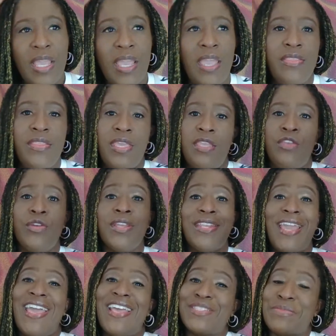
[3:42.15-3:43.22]
And then you get
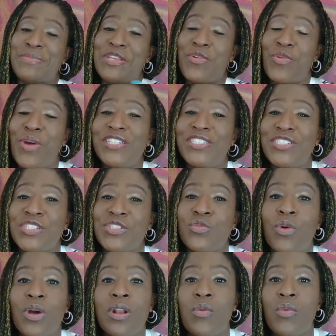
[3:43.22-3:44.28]
to ask me questions,
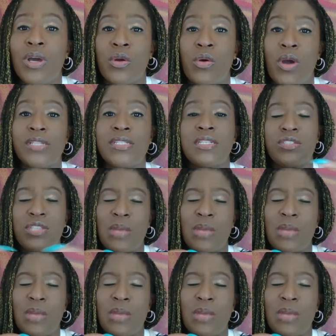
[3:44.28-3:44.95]
one-on-one questions.